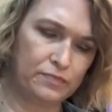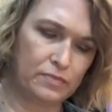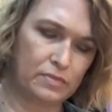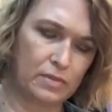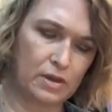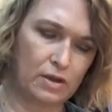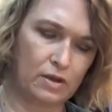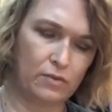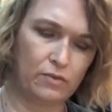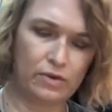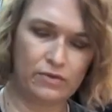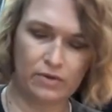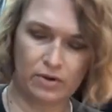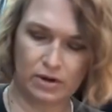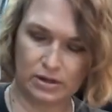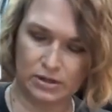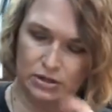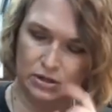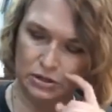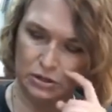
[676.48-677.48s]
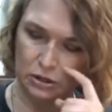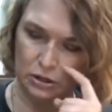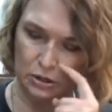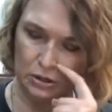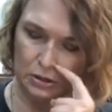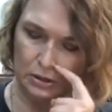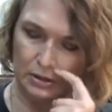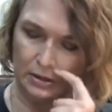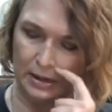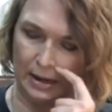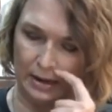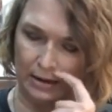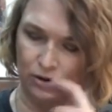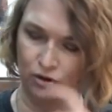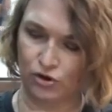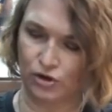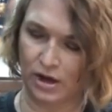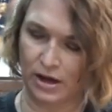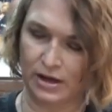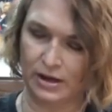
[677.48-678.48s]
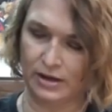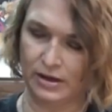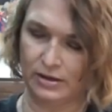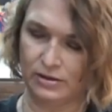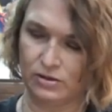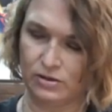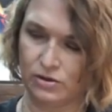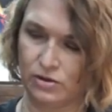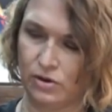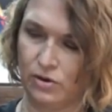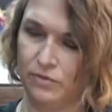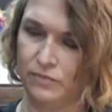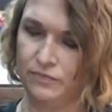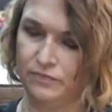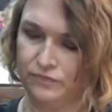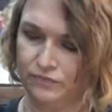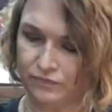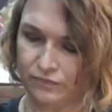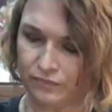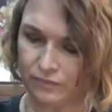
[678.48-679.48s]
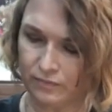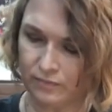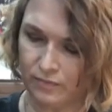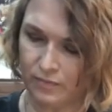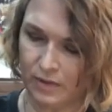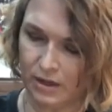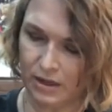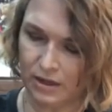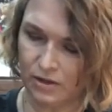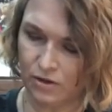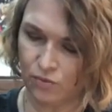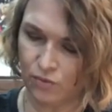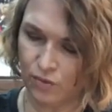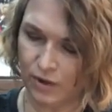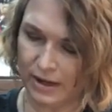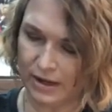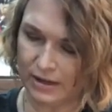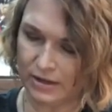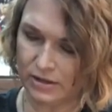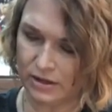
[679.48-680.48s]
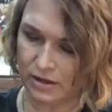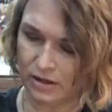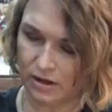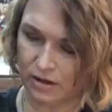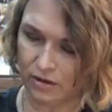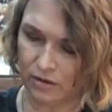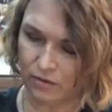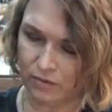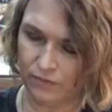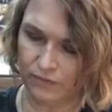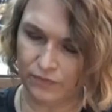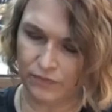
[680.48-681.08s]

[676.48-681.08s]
And we've already stirred and shaken, so it's ready to go.